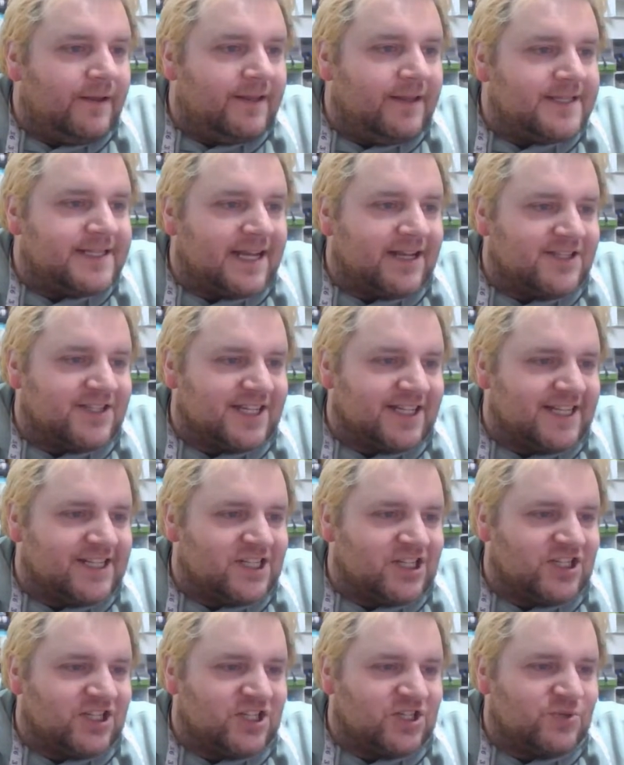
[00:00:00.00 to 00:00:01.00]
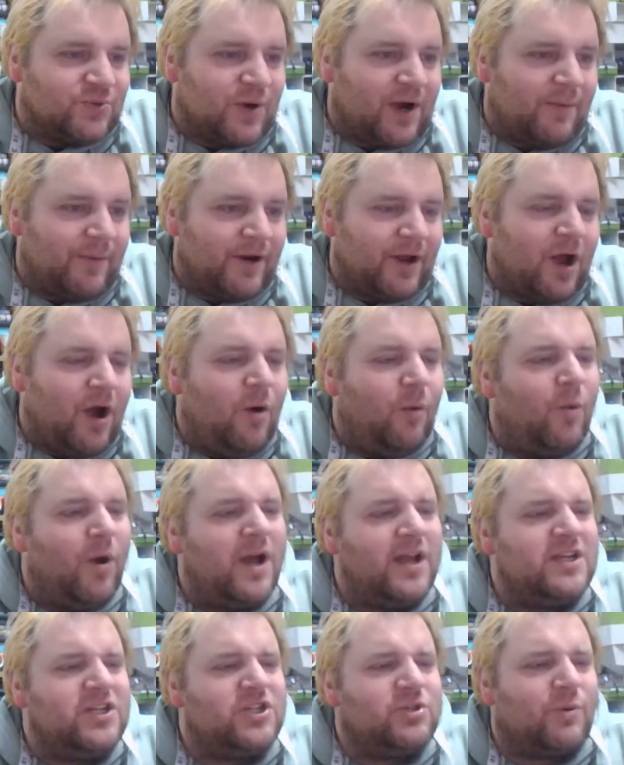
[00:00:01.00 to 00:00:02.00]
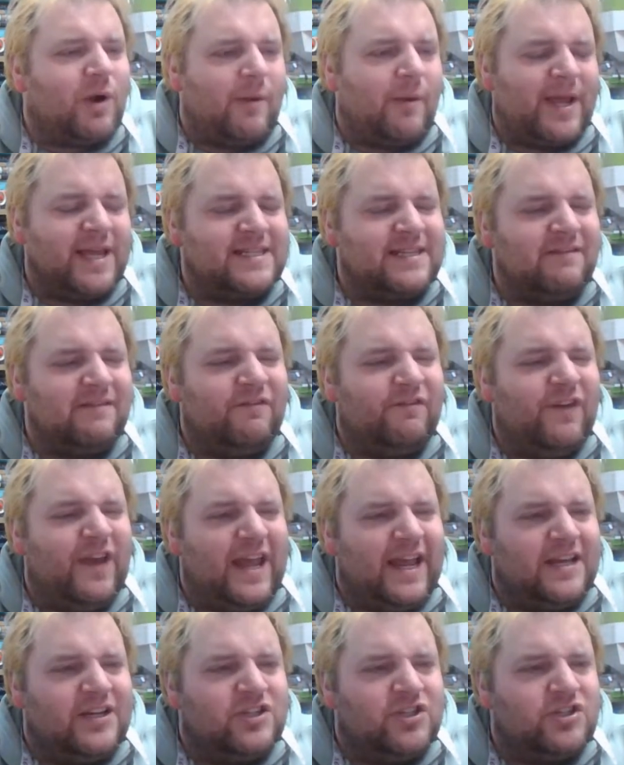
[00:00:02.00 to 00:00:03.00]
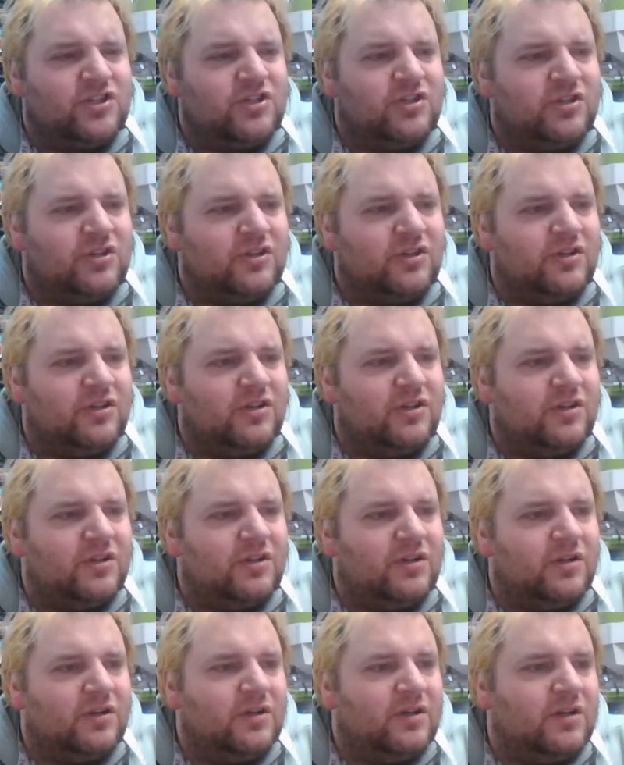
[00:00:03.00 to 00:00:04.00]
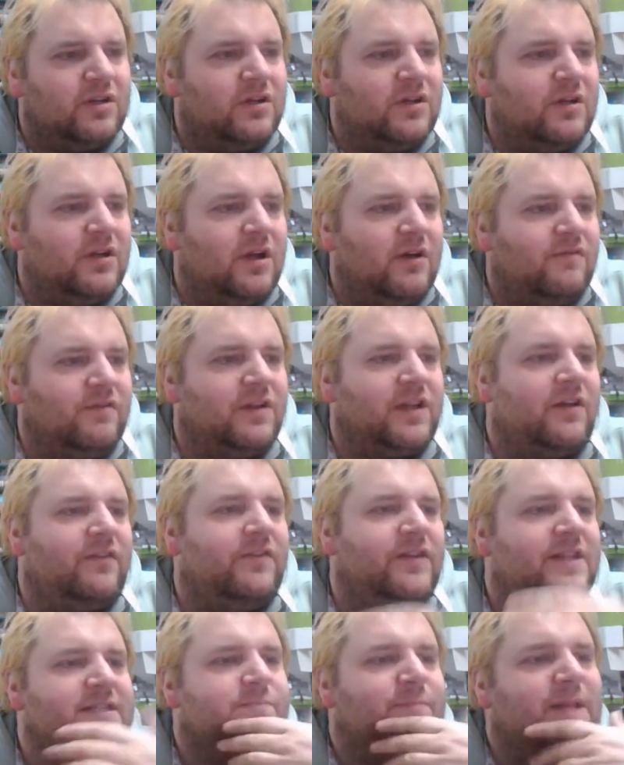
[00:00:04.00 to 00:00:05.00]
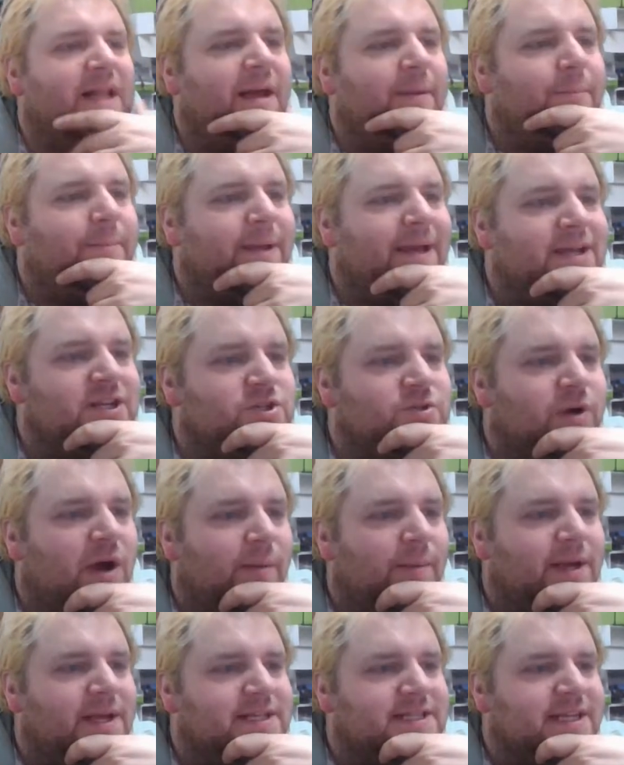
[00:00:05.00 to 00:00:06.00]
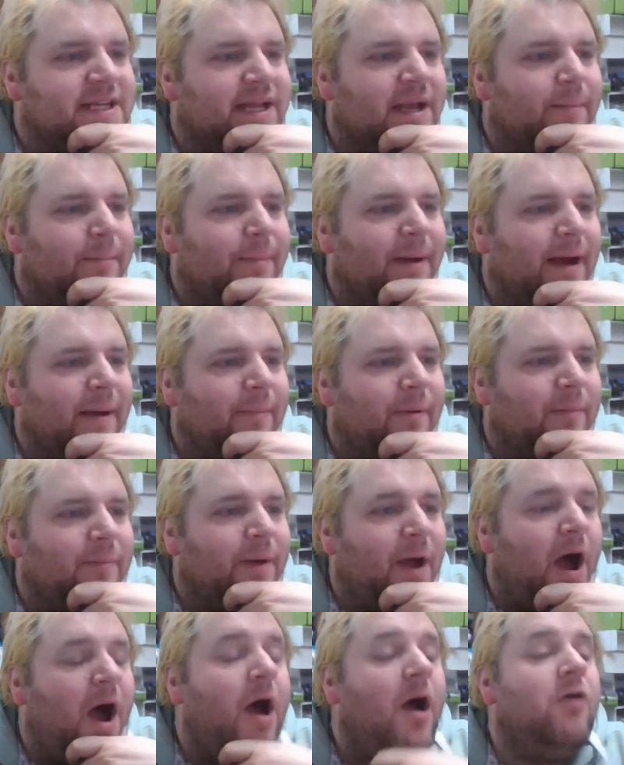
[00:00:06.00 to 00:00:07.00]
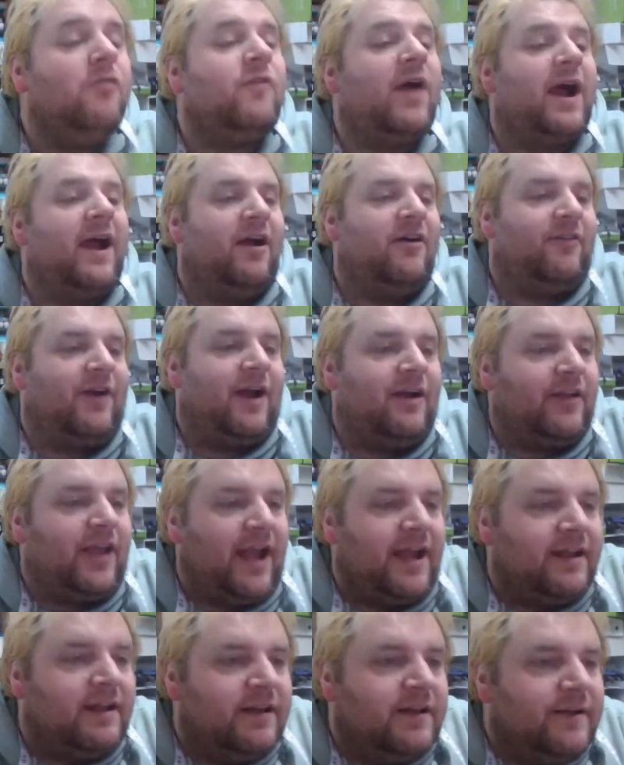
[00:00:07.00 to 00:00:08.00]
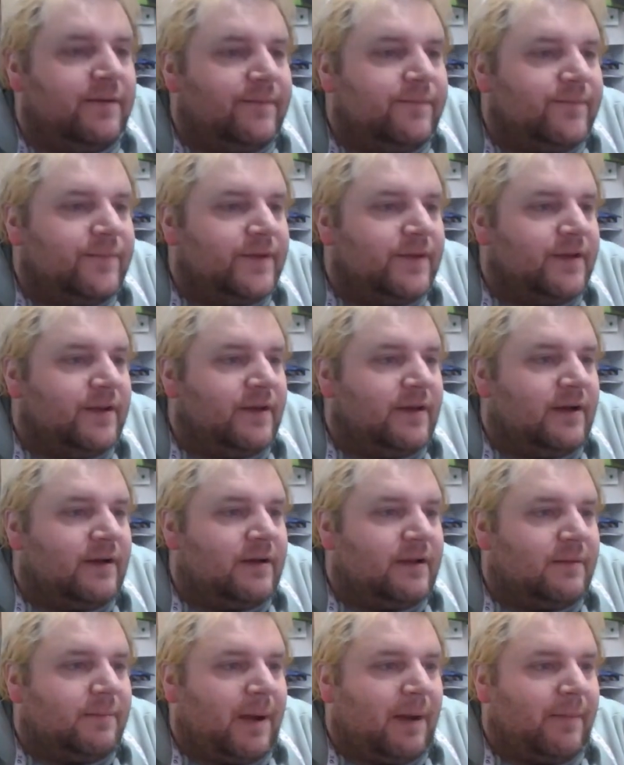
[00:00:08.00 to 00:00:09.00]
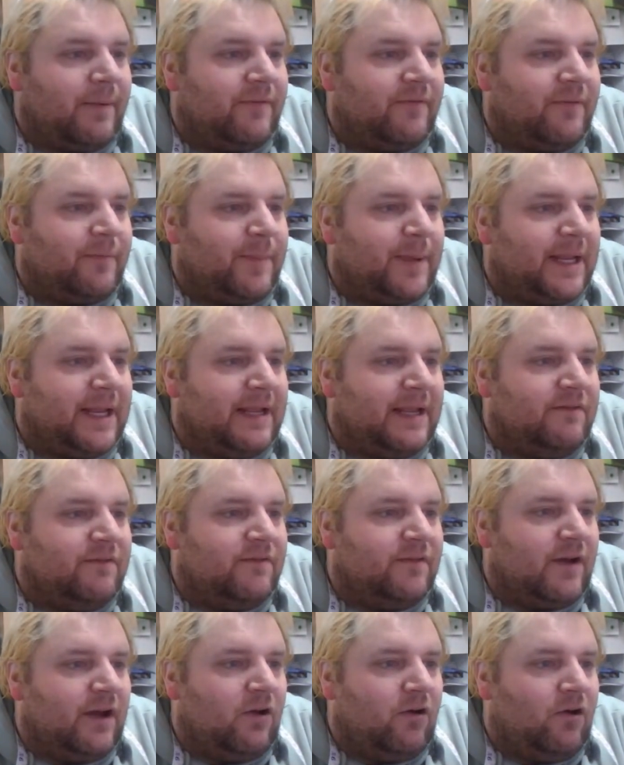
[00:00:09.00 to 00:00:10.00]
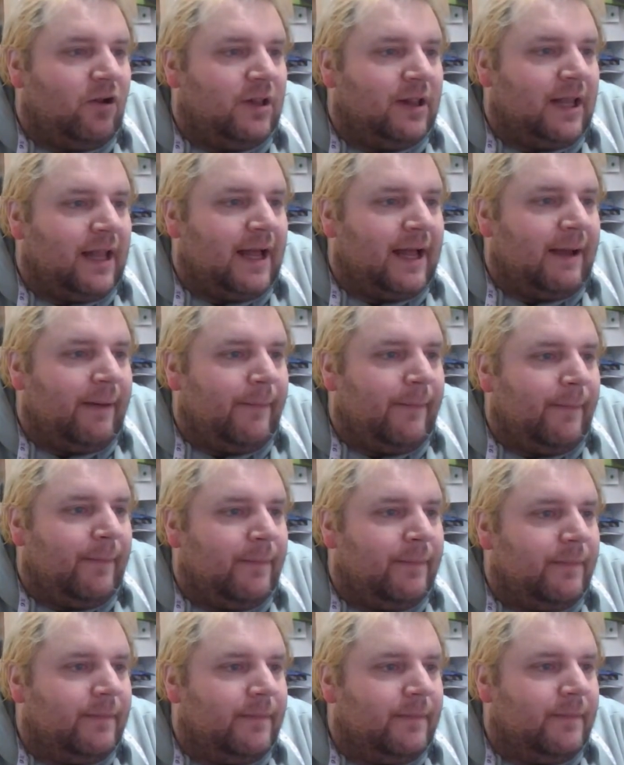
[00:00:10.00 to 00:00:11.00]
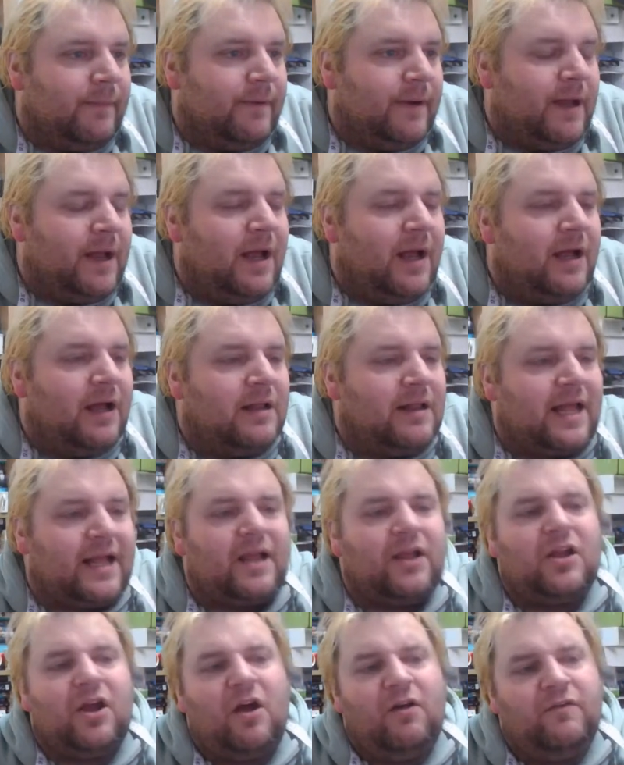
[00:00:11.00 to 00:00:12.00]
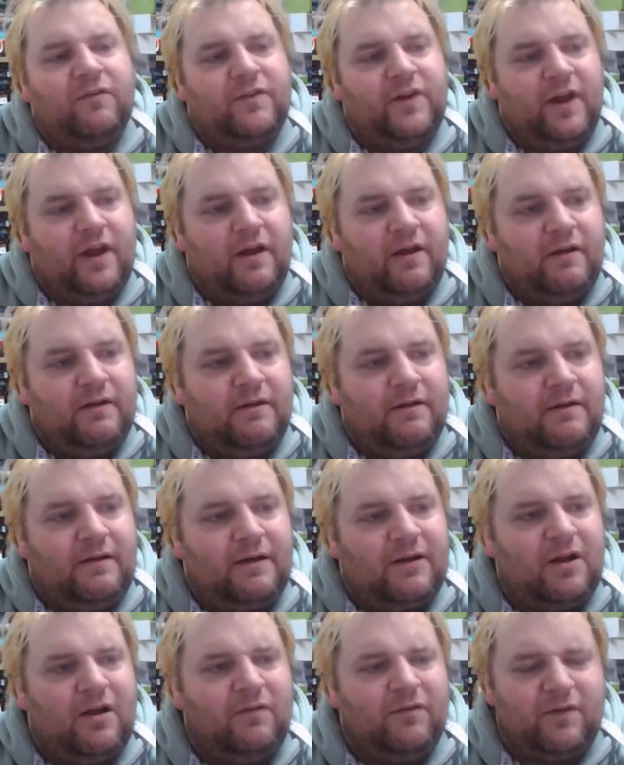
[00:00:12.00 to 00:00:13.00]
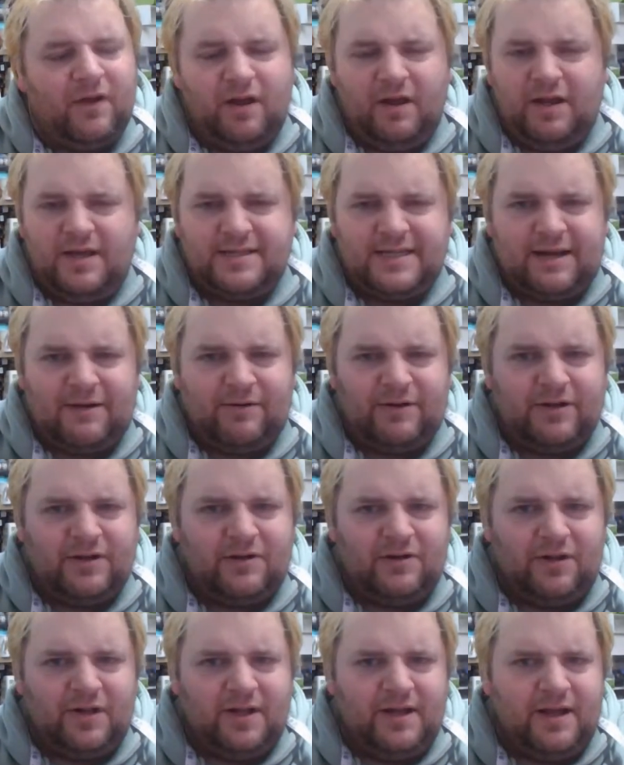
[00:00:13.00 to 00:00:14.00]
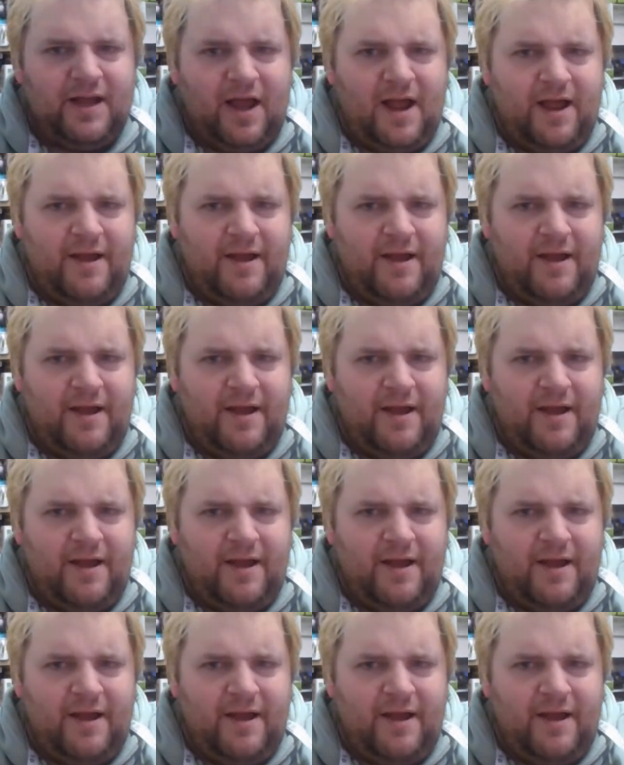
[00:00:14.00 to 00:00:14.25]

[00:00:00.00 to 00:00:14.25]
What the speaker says: sounds delicious. The shawarma. What is shawarma? Is it fish? Falafel is plant-based. Shawarma is a kebab of. Oh right, okay. Kebab of beef or lamb, like a kofta. A kofka, is that what you call it?